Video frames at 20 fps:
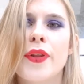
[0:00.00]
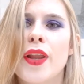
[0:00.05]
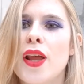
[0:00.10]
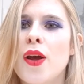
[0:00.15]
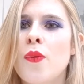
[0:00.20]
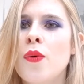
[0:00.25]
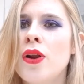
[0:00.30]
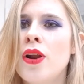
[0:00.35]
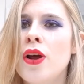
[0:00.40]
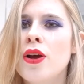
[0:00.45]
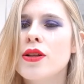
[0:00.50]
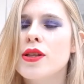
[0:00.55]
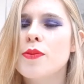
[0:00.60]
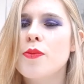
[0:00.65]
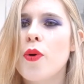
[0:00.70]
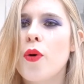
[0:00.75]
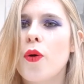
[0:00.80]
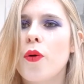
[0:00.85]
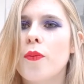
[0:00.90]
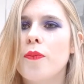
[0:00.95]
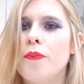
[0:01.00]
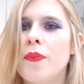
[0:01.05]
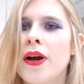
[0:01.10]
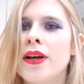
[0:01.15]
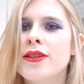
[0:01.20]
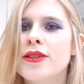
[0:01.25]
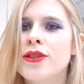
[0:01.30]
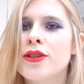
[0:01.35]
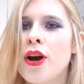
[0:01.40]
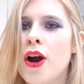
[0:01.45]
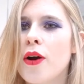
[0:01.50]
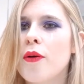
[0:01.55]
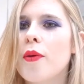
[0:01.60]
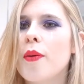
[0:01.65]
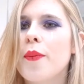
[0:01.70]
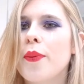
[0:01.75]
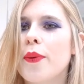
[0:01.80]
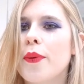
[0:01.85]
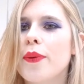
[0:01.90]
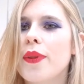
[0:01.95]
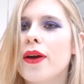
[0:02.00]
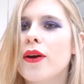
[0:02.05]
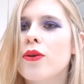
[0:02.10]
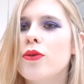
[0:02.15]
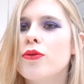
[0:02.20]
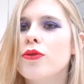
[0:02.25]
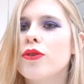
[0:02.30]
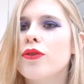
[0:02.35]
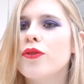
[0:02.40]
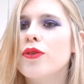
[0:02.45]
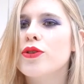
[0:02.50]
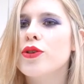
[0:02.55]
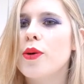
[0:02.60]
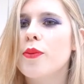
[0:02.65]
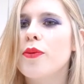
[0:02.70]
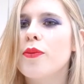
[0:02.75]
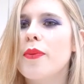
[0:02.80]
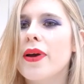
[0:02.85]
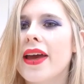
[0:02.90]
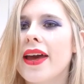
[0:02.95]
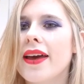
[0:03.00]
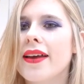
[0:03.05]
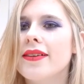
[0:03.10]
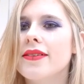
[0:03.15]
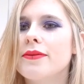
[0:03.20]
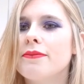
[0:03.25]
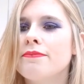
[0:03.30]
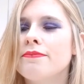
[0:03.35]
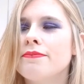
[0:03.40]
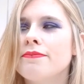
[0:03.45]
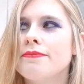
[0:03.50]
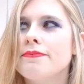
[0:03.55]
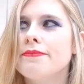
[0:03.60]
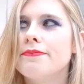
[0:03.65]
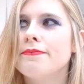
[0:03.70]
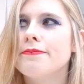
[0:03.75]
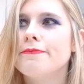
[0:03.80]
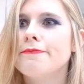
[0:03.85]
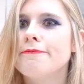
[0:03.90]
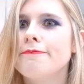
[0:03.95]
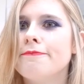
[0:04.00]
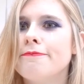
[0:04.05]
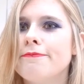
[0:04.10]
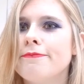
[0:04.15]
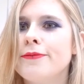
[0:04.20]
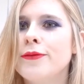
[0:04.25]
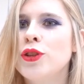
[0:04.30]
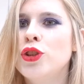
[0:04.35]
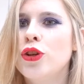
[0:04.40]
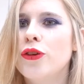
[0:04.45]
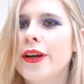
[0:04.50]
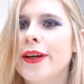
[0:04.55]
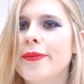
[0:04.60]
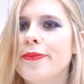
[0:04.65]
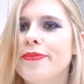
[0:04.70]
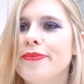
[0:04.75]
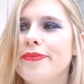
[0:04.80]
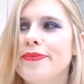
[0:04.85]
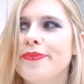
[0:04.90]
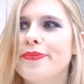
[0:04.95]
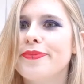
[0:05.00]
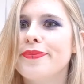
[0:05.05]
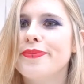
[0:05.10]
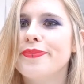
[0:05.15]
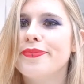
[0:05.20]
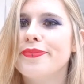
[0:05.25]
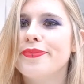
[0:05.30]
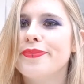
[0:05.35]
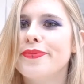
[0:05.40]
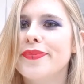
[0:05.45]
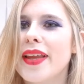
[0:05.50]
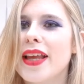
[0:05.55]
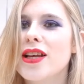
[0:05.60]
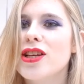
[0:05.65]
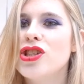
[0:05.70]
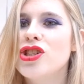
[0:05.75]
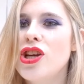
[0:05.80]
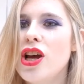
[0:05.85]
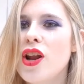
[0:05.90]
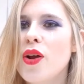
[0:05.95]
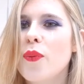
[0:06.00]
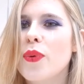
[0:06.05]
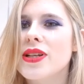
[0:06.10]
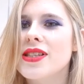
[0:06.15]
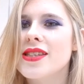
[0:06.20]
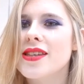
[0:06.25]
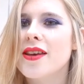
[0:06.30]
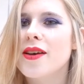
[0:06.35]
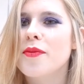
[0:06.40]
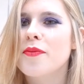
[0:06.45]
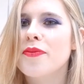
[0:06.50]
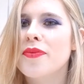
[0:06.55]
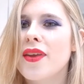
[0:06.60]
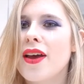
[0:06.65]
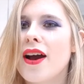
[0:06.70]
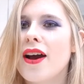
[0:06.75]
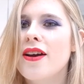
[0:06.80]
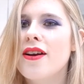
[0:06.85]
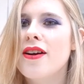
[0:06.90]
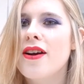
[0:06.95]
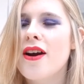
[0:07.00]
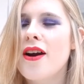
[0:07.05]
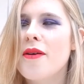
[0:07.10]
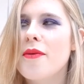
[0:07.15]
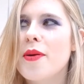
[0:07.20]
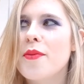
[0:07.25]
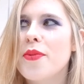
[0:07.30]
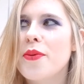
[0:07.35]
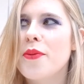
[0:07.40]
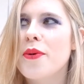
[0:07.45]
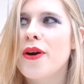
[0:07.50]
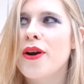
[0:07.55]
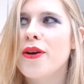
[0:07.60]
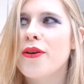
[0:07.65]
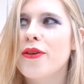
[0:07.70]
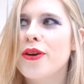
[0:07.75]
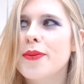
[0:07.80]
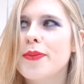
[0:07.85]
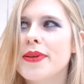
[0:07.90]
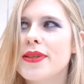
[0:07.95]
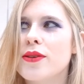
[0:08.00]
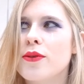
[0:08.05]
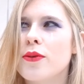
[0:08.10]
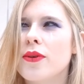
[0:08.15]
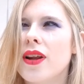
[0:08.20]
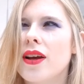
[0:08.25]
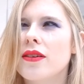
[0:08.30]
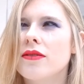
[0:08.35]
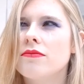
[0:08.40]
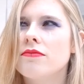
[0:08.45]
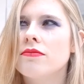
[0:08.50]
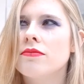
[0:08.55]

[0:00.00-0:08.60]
and were loads more, but I just can't remember what they're called off the top of my head. Sorry. Charlotte Whittingham. I can't remember what her group is called out.